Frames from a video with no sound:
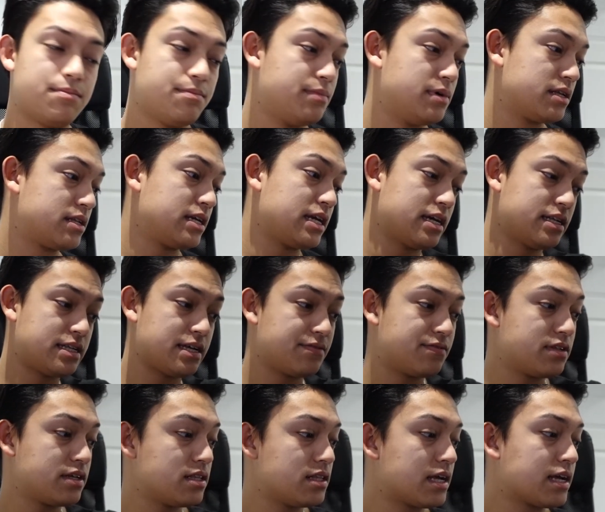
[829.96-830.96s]
But yeah,
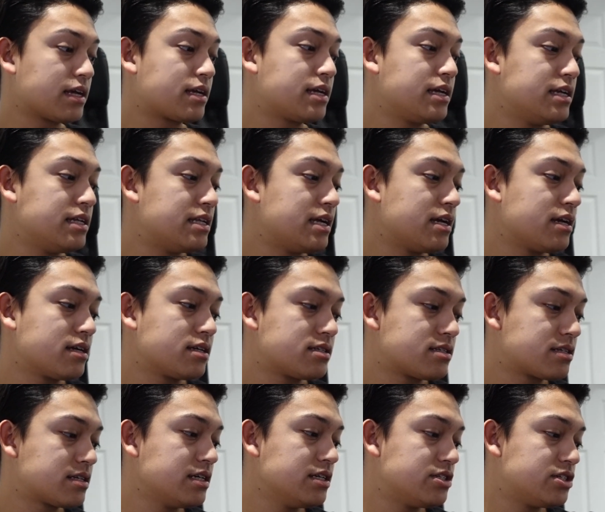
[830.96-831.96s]
definitely like key tags,
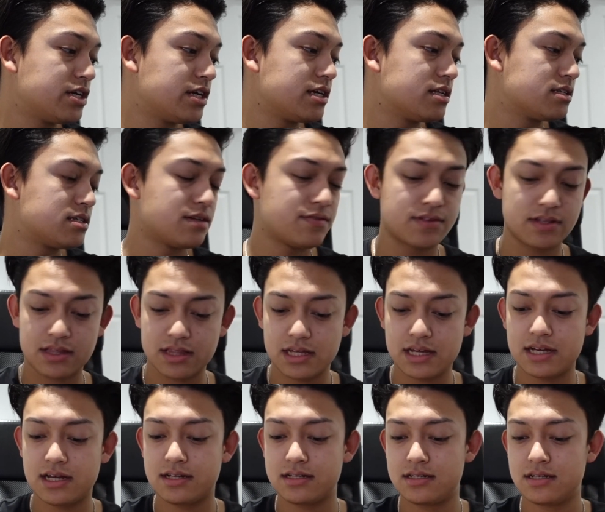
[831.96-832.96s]
keychains, stuff like
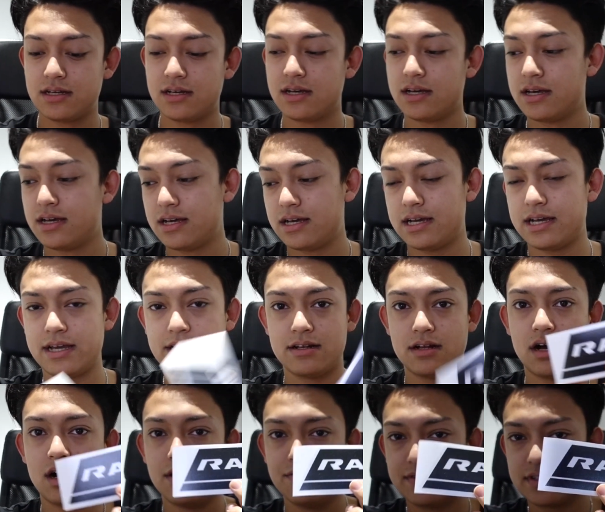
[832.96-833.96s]
that, and
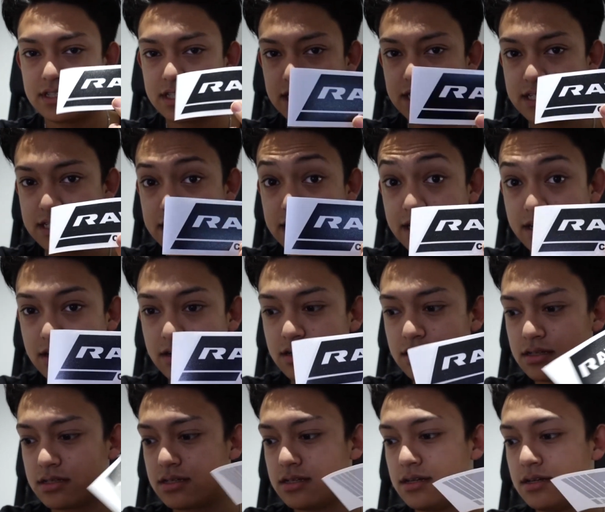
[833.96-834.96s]
obviously
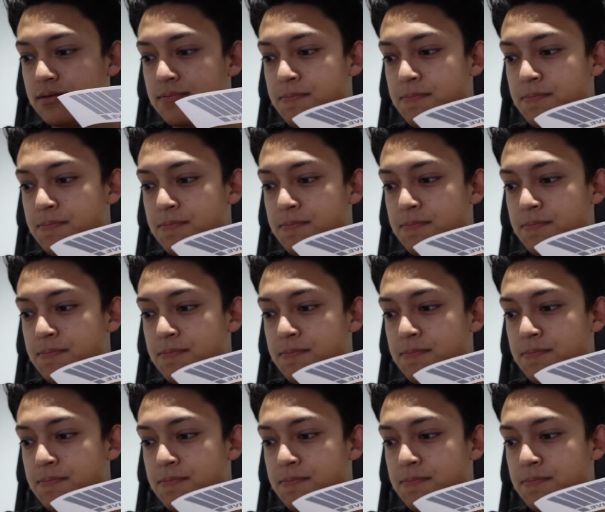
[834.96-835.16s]
stickers.